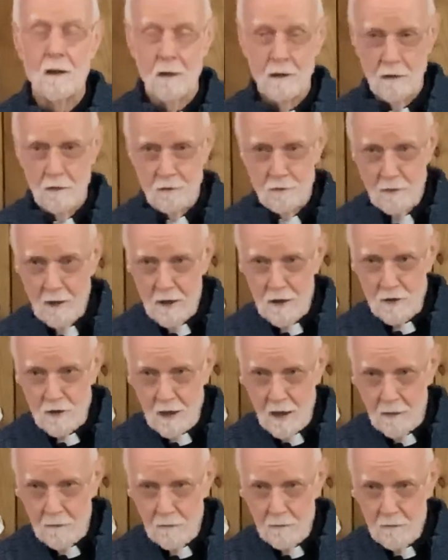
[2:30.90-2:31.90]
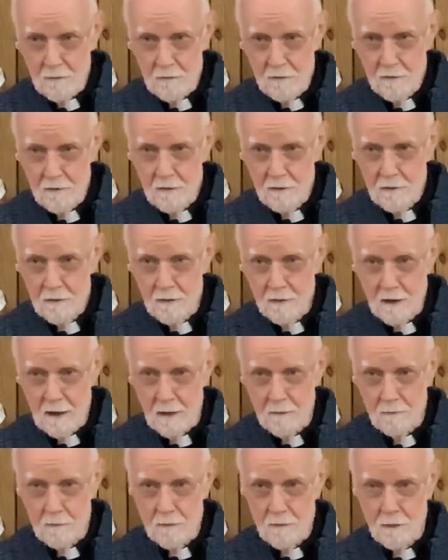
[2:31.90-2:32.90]
Strange gifts to
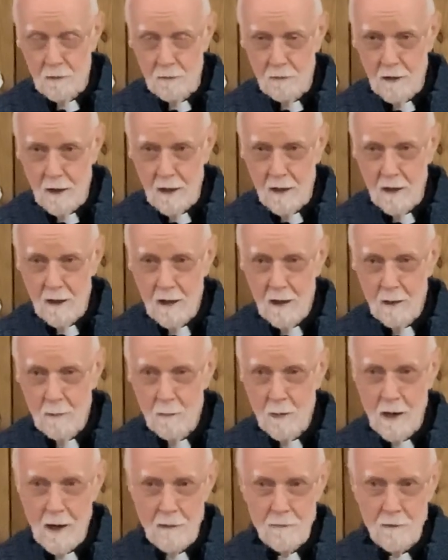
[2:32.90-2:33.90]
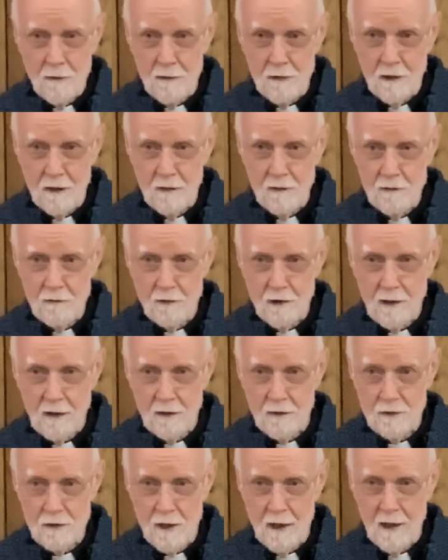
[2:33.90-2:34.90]
give to a
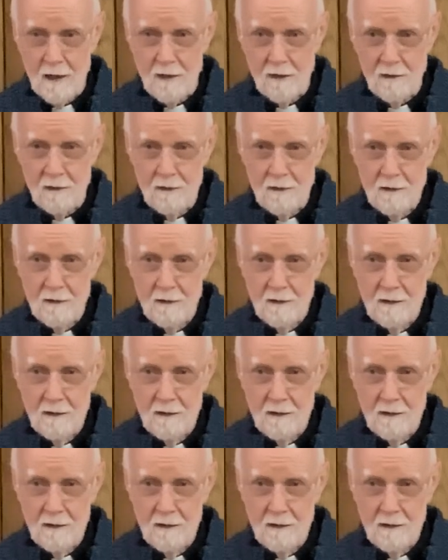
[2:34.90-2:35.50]
poverty-stricken child.